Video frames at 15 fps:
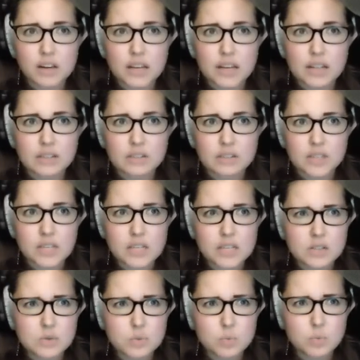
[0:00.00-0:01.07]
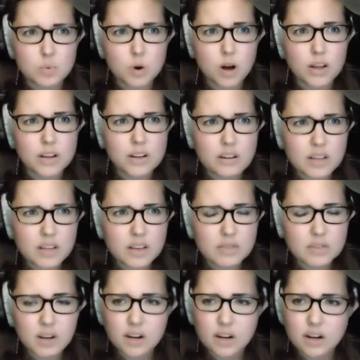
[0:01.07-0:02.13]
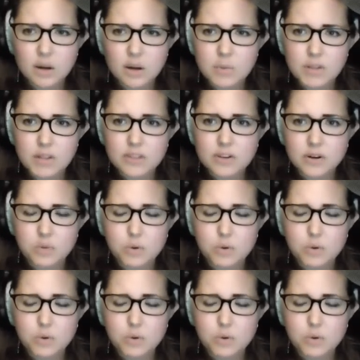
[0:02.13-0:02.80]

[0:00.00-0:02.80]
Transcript: at least one, if not a couple other.